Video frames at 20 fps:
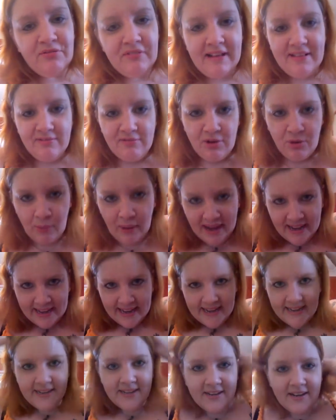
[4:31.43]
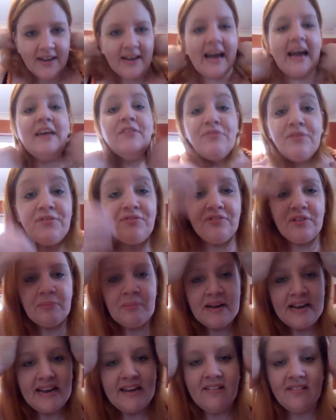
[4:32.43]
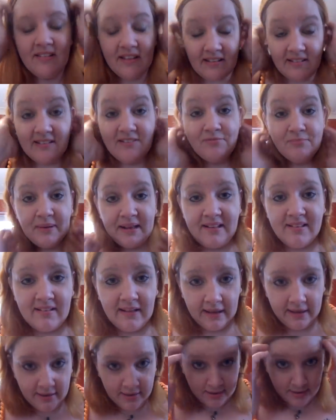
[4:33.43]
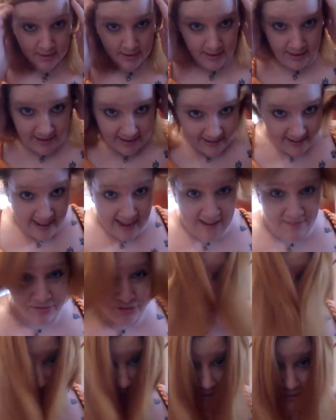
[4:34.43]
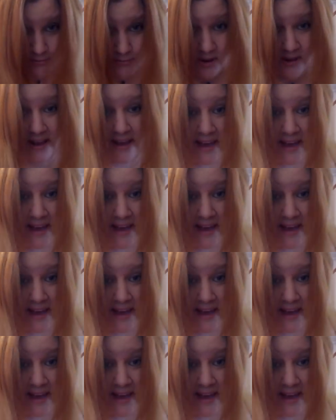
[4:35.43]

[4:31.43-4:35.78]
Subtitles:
it's ran the wrong way again. Okay, 50 minutes, that's even better. And I have straightened my